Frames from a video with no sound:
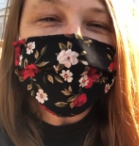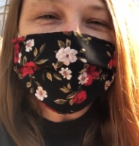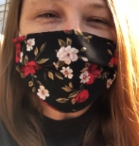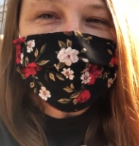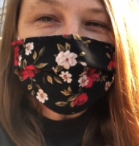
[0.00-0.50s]
gonna
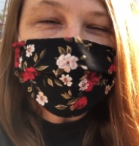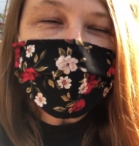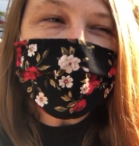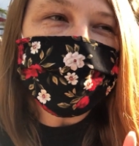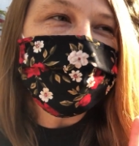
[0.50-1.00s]
go to
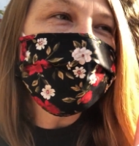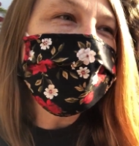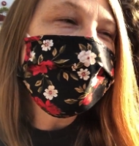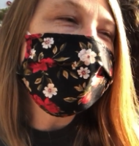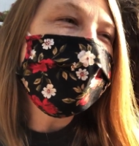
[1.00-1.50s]
Rodeo
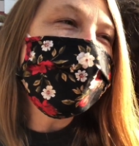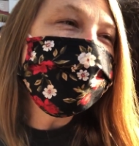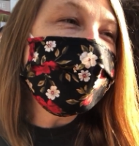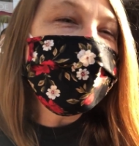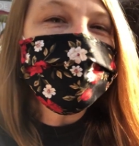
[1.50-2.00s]
and
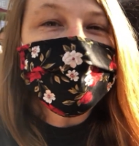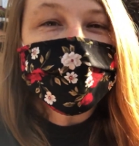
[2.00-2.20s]
then we're